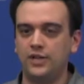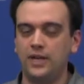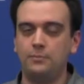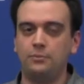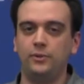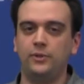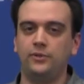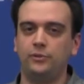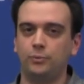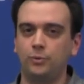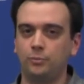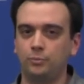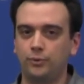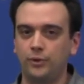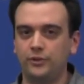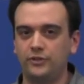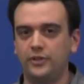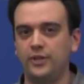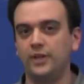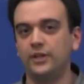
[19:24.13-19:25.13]
Shapeways will
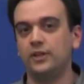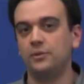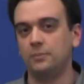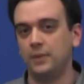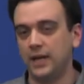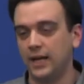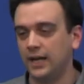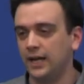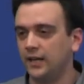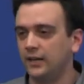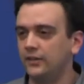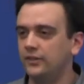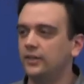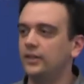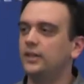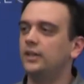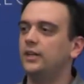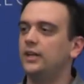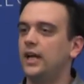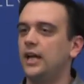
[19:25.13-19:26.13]
print it on
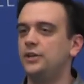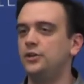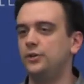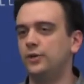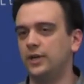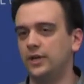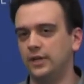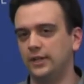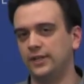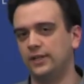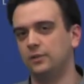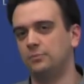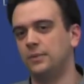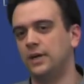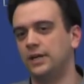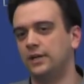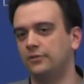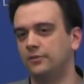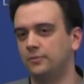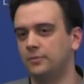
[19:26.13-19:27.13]
demand, and you'll get a little
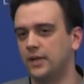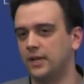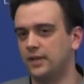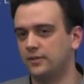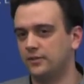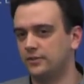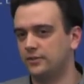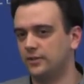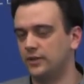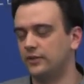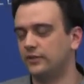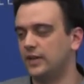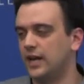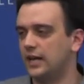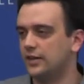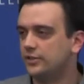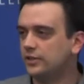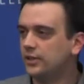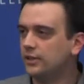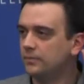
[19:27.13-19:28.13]
money from that
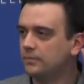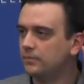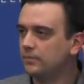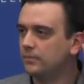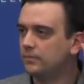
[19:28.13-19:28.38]
transaction.